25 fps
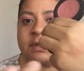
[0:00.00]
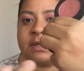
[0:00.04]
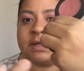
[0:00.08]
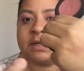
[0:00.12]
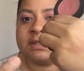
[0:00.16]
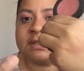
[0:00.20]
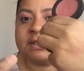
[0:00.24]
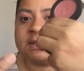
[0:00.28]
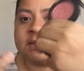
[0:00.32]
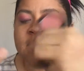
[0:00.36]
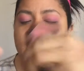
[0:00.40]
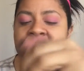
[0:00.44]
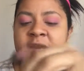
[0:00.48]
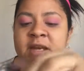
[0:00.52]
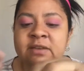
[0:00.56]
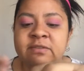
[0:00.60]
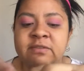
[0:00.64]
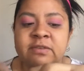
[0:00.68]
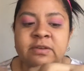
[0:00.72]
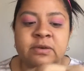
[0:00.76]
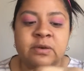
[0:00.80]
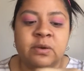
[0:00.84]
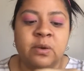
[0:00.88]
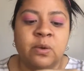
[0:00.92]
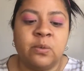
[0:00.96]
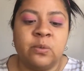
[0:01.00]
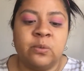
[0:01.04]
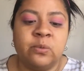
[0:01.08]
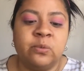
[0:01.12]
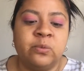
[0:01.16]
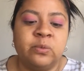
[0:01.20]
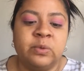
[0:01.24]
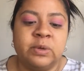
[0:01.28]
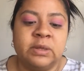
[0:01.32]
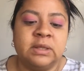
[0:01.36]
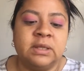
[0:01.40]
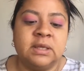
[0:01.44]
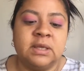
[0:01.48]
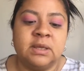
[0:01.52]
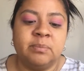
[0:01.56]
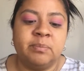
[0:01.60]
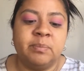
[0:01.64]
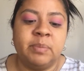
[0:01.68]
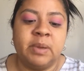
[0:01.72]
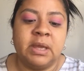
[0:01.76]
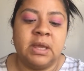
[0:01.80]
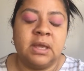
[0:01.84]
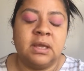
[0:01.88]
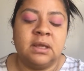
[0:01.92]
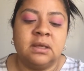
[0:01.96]
It's not even really
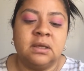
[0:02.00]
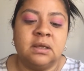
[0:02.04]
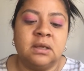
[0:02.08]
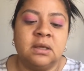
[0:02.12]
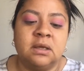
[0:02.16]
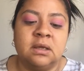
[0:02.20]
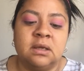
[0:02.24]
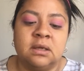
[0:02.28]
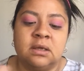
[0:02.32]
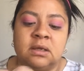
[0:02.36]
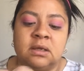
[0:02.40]
pink.